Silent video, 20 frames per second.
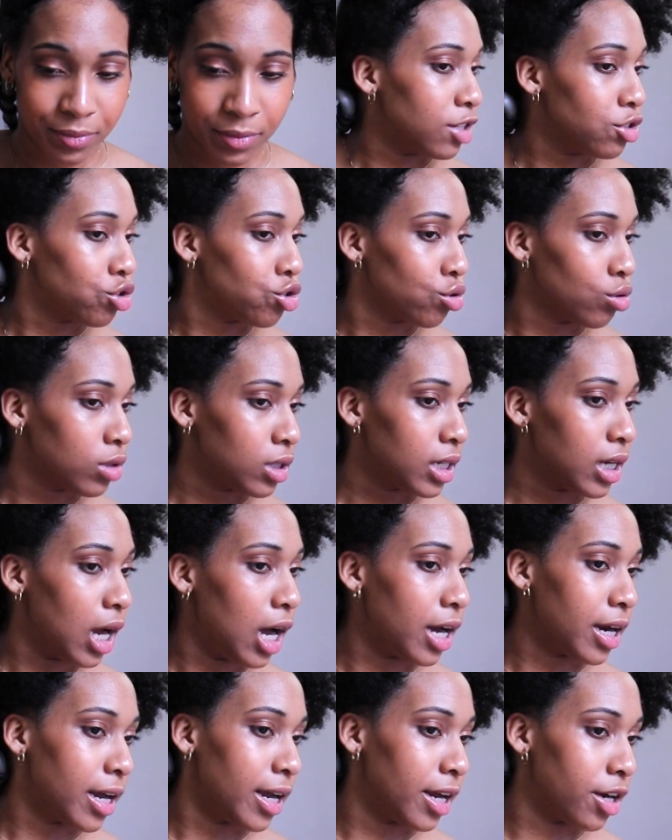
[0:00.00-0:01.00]
And
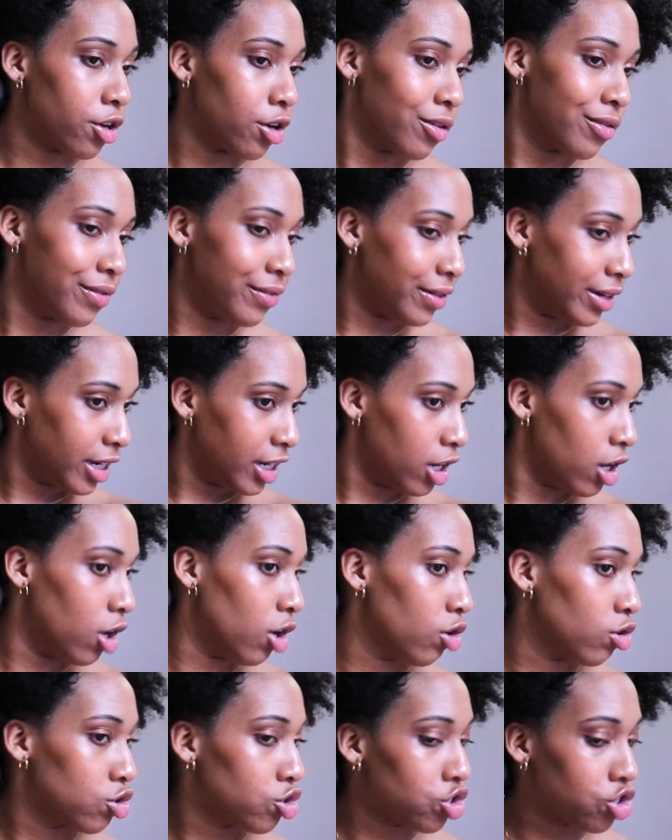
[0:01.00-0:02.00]
Juliana in her
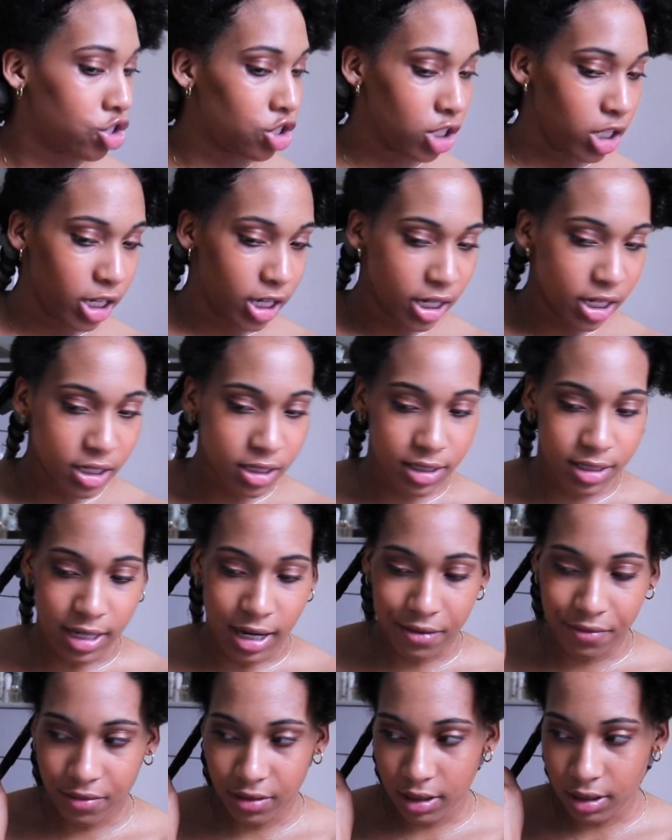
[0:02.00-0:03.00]
video, she
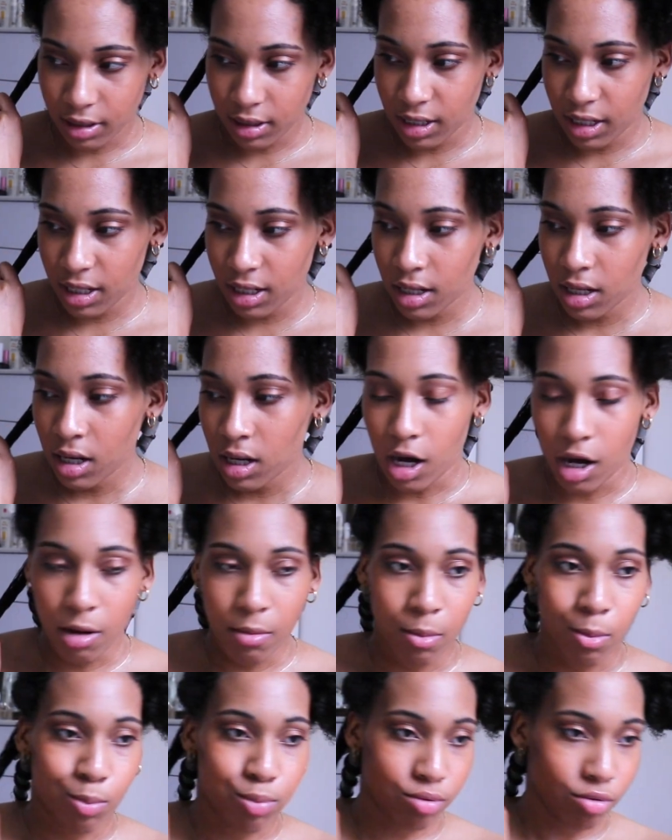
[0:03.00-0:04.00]
definitely
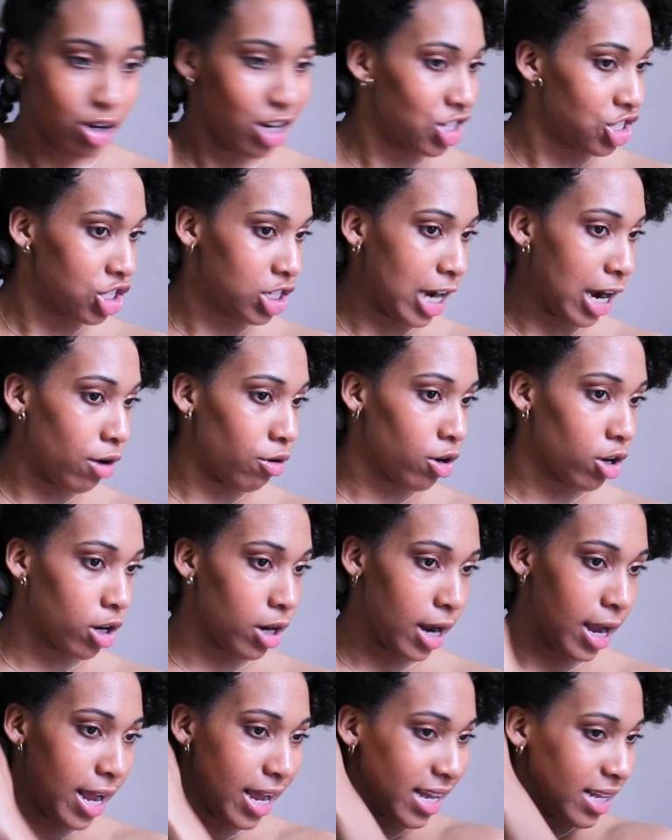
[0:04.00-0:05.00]
um, brushed out
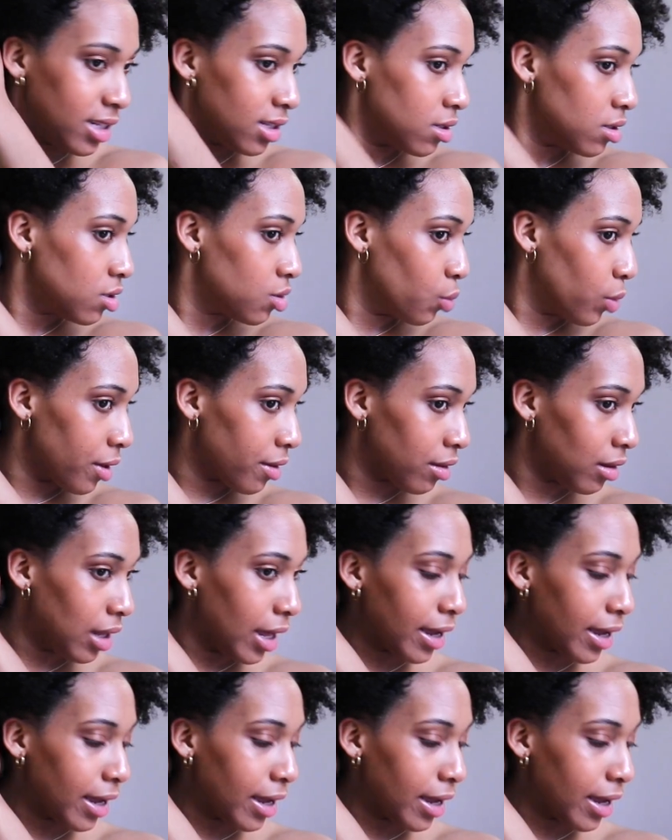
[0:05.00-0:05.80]
her ends with